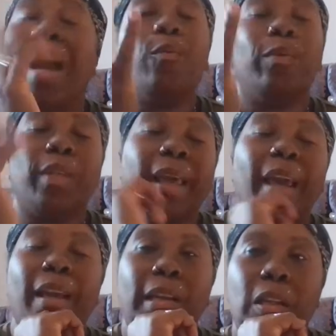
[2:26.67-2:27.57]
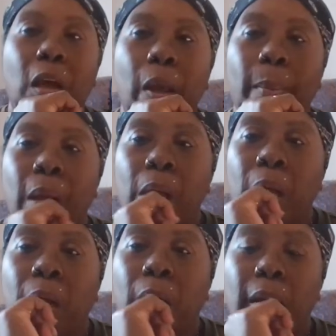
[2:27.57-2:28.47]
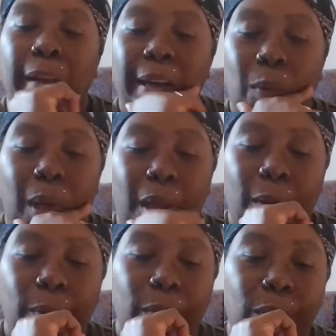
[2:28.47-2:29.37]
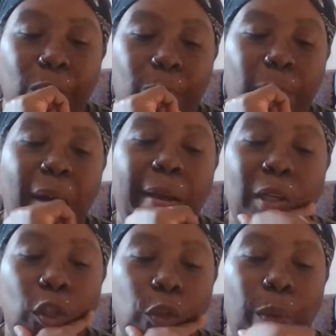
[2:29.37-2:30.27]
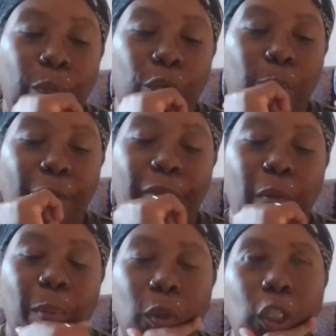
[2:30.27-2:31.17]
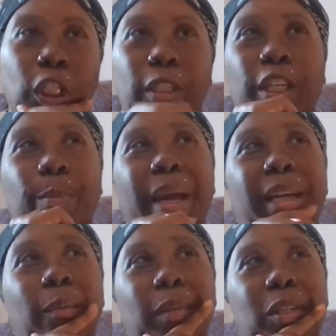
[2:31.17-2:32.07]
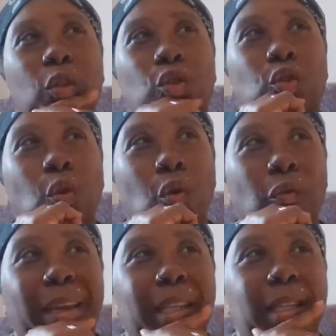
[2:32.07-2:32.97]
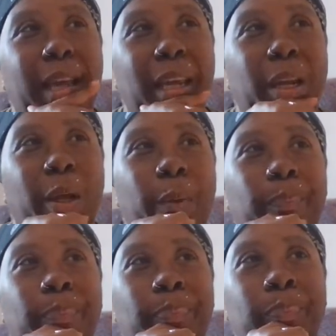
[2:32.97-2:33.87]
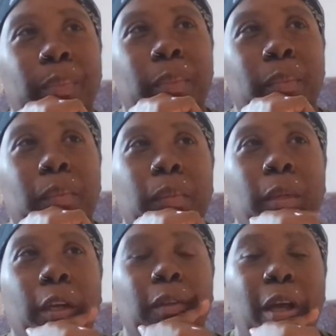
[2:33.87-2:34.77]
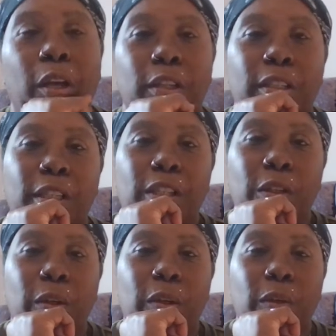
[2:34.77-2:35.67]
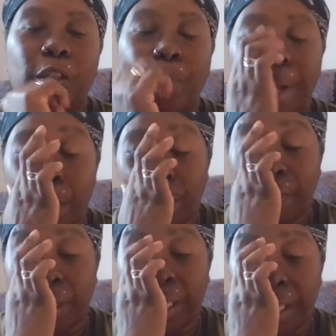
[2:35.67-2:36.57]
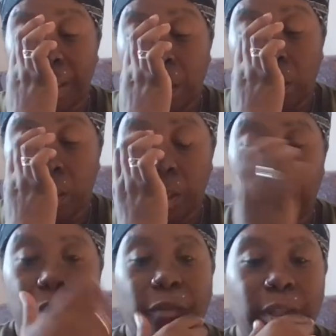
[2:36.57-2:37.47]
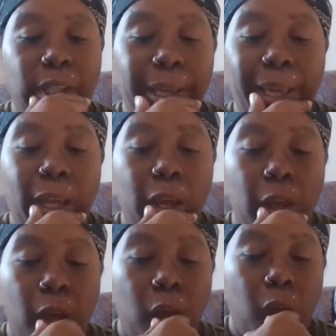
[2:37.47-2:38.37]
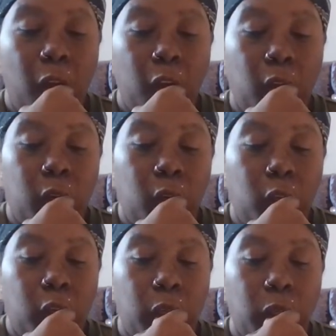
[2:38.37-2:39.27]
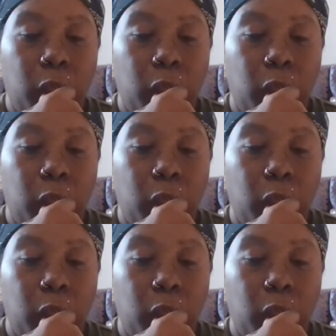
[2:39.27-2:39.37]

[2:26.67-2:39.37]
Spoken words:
But it was okay at the time. Anyway, but I knew she went through my phone because she made up this story saying, that her sister, she went out with her sister to something to eat, and